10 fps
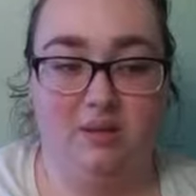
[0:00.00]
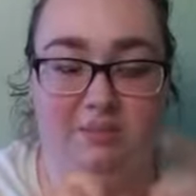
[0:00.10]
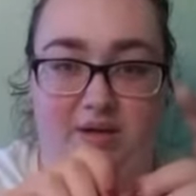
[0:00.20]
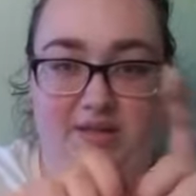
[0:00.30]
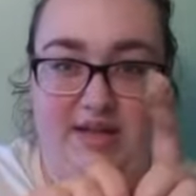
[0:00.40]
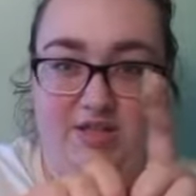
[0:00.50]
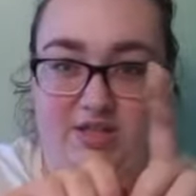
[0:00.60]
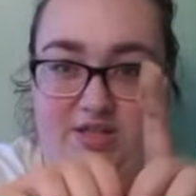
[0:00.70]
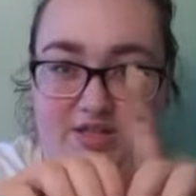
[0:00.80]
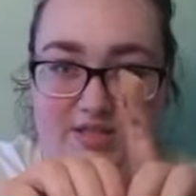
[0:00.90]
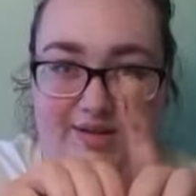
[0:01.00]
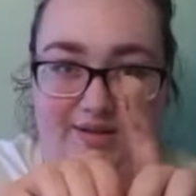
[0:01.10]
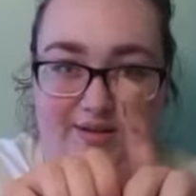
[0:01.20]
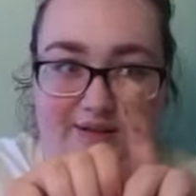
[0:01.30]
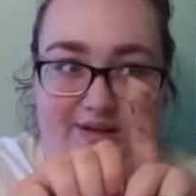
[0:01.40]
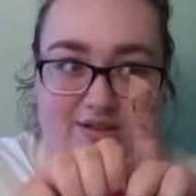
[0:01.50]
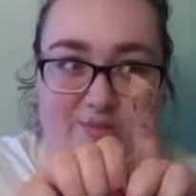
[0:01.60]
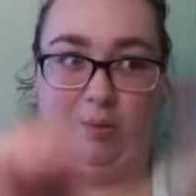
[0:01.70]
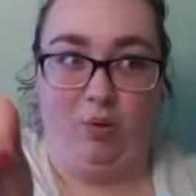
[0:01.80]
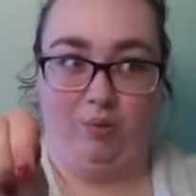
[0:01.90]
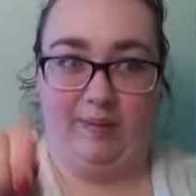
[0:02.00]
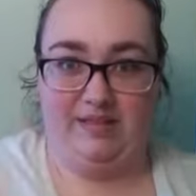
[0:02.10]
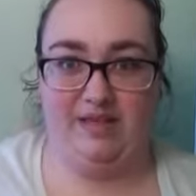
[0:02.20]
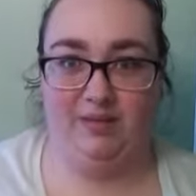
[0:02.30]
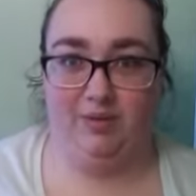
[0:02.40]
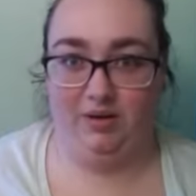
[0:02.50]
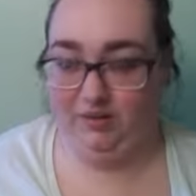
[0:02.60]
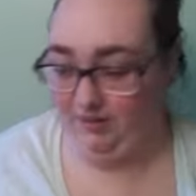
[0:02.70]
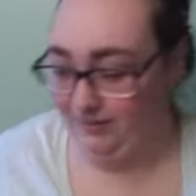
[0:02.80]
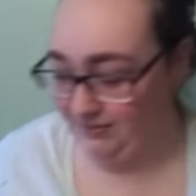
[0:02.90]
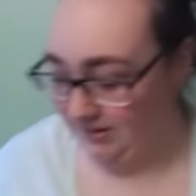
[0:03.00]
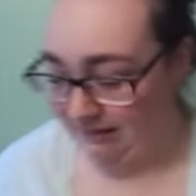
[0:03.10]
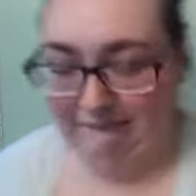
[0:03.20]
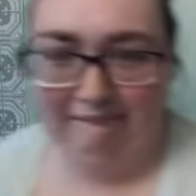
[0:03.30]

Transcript: but it actually just like it just pulled my skin apart. Like,